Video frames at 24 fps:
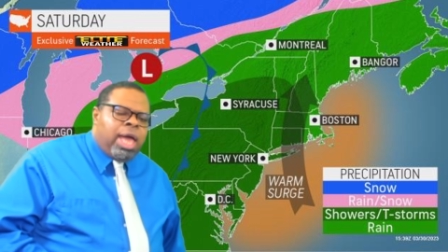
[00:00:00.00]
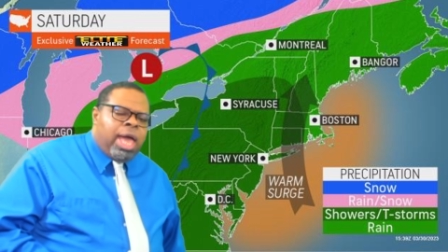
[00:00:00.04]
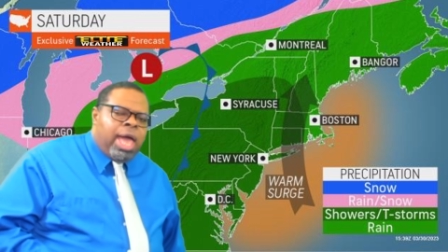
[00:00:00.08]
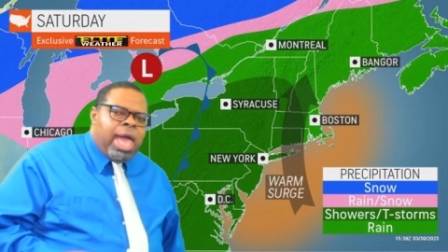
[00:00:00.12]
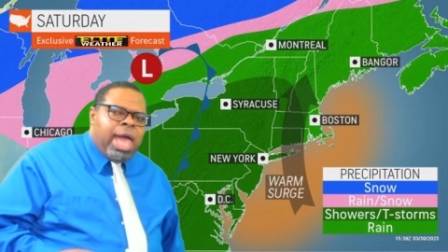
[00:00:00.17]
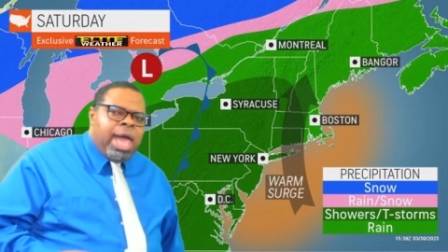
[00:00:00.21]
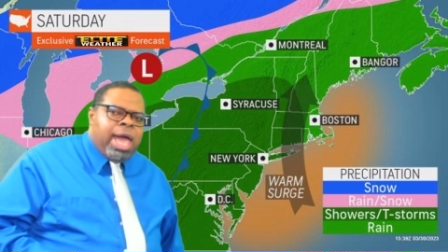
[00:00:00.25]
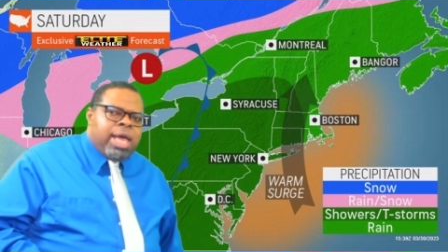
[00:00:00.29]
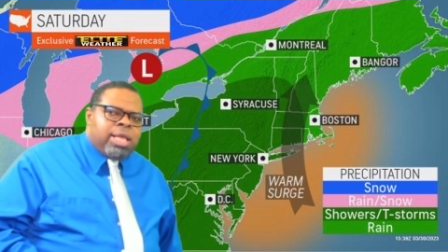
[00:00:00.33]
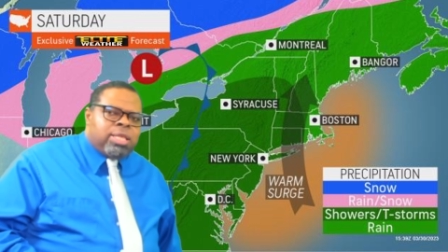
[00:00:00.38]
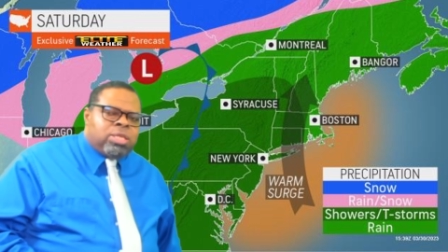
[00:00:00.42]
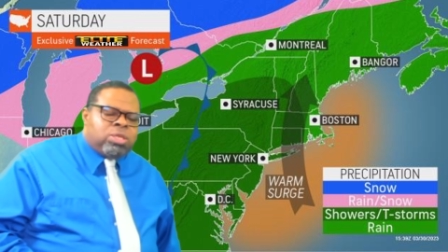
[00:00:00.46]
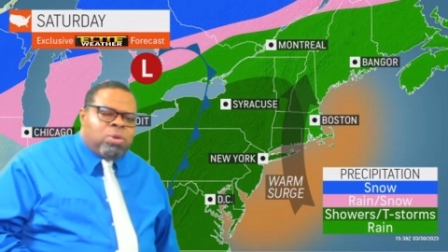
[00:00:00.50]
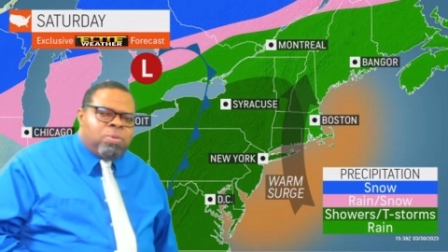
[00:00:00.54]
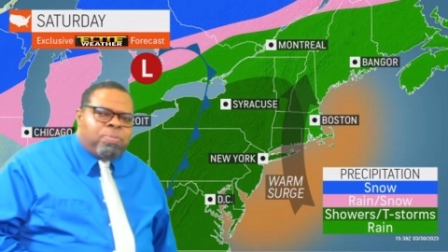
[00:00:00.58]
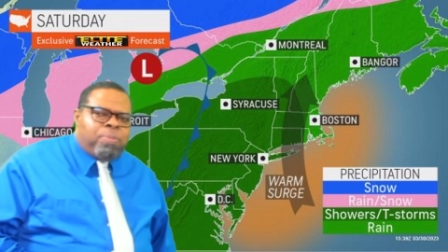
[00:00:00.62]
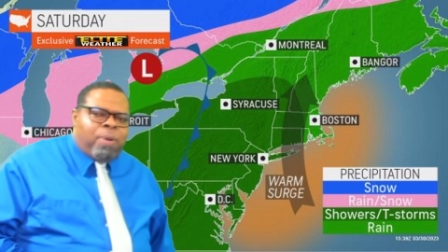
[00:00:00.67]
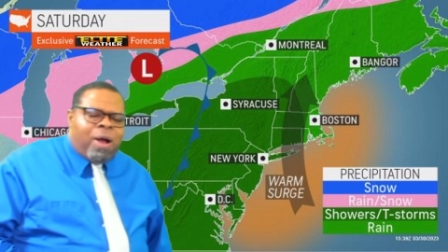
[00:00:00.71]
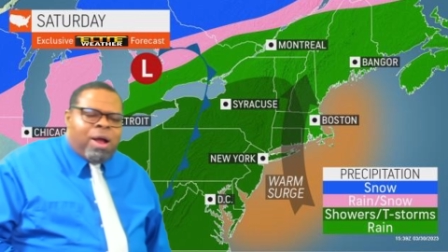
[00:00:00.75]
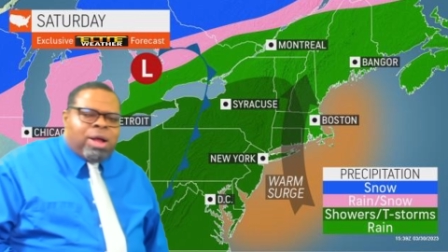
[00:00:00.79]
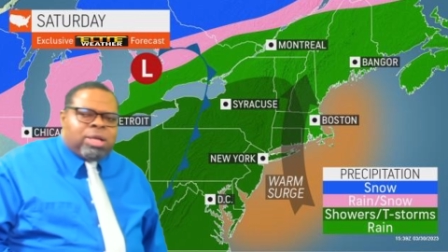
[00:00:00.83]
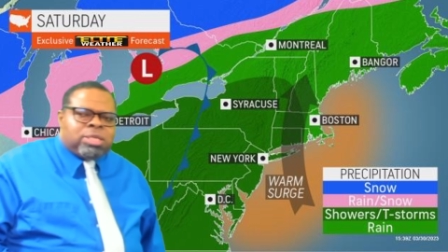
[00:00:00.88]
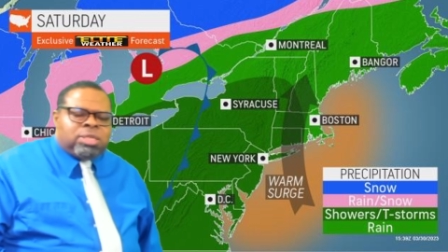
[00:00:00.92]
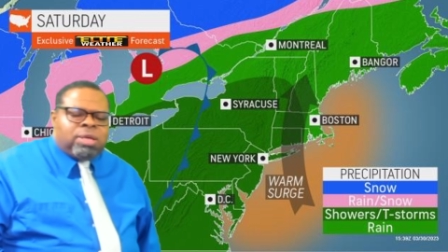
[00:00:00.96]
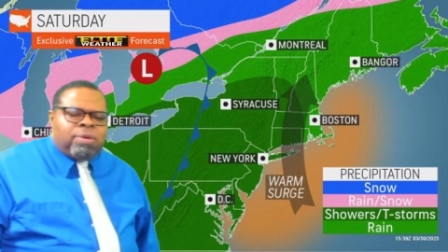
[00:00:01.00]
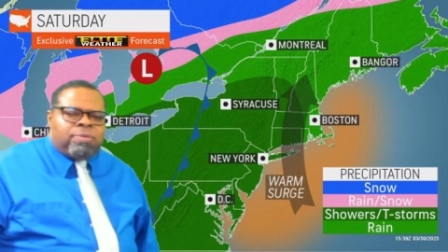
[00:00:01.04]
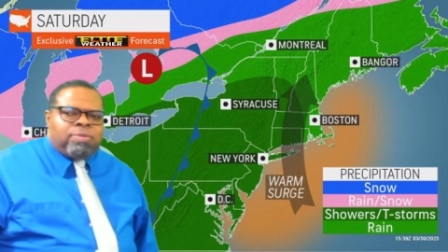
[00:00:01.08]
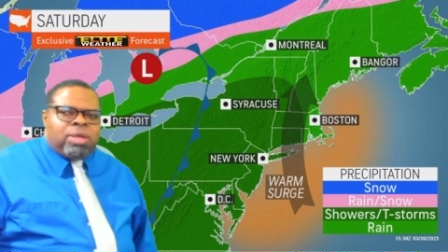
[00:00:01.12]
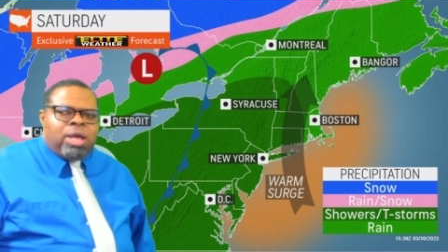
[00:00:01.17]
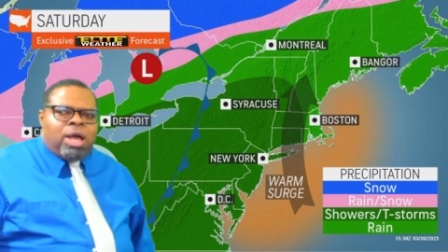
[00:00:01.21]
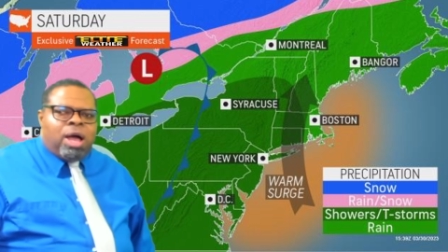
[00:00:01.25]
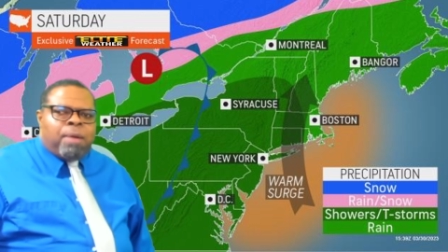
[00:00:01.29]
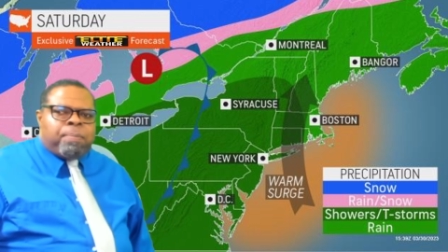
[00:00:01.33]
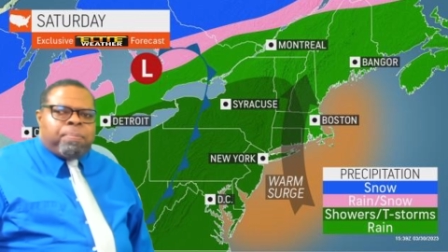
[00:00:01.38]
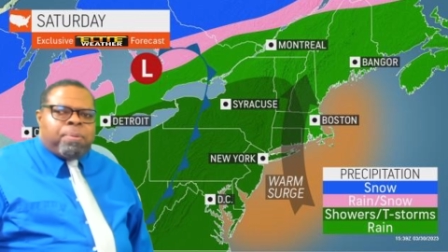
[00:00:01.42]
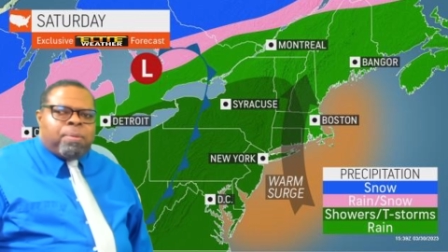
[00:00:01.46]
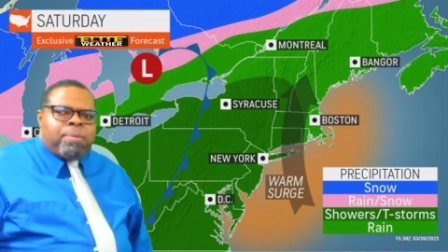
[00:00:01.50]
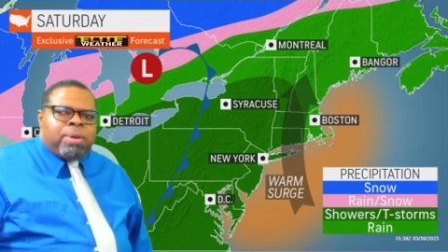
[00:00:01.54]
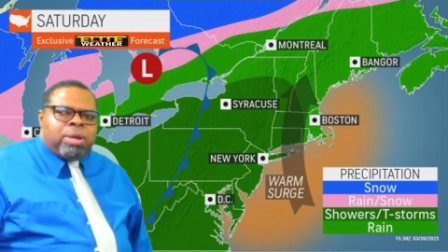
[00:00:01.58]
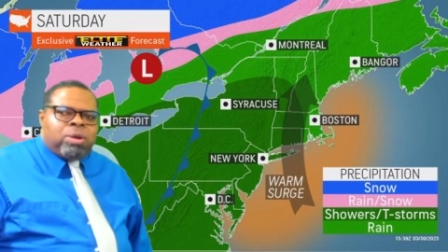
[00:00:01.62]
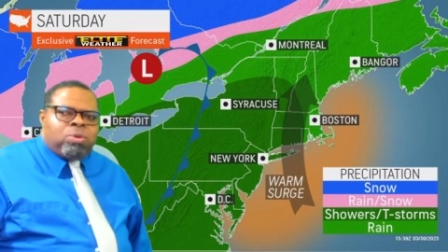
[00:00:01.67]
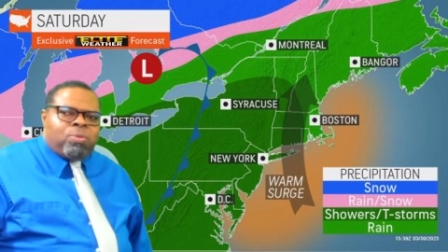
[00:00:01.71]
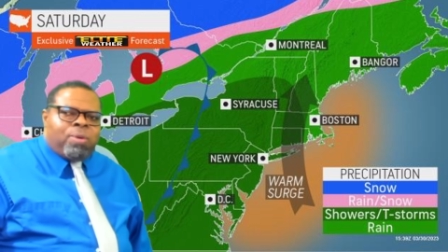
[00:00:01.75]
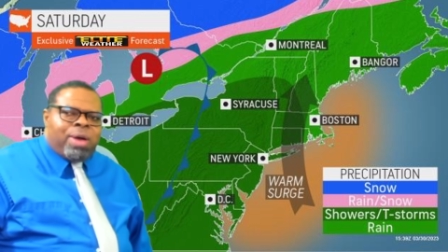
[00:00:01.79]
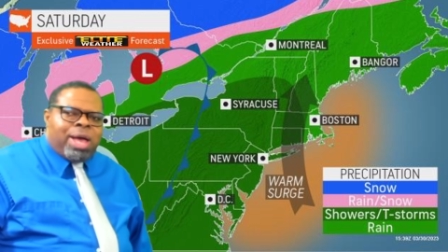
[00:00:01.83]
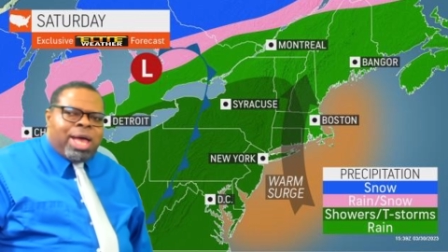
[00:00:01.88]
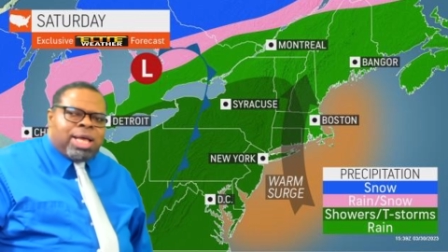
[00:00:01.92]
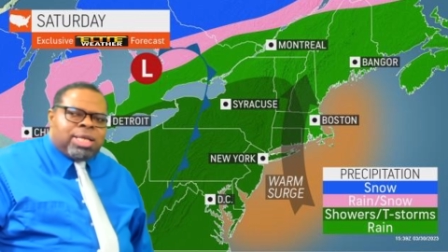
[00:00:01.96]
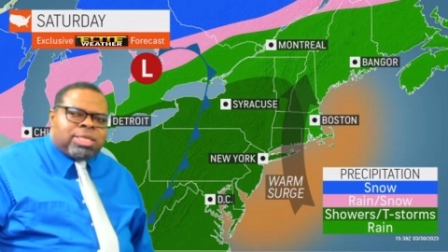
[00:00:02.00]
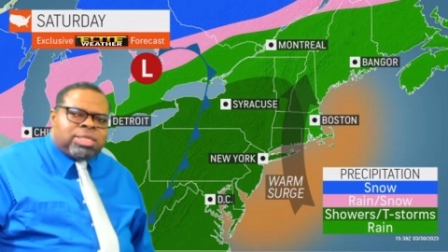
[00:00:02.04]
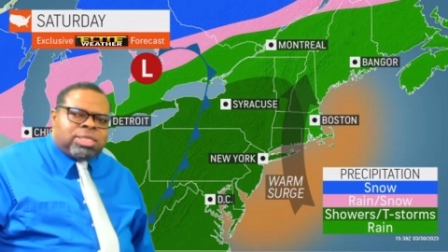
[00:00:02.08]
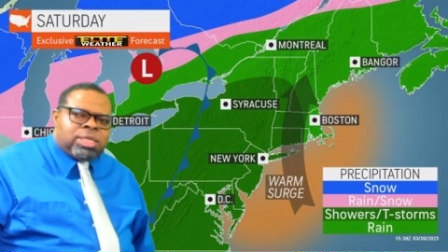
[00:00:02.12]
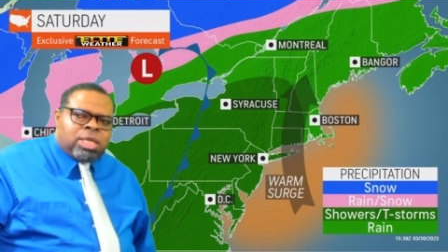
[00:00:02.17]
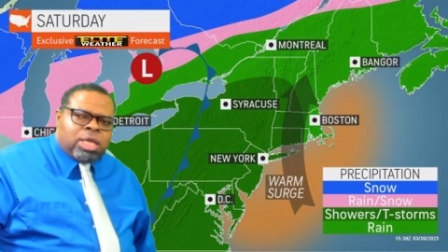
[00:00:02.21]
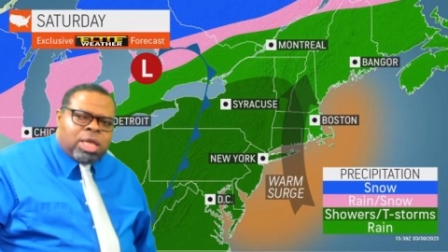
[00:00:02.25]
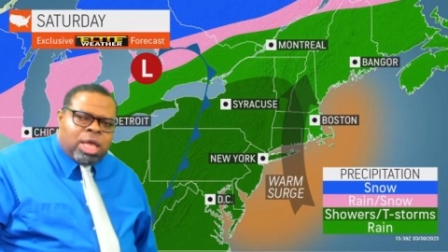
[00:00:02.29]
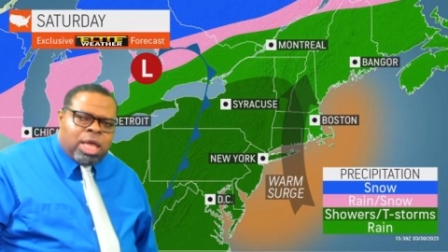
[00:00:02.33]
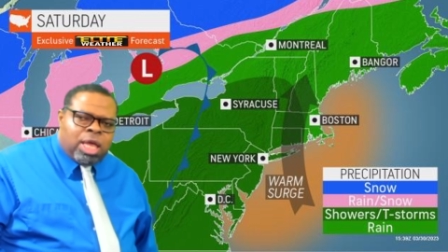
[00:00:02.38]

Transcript: and to parts of the upper Midwest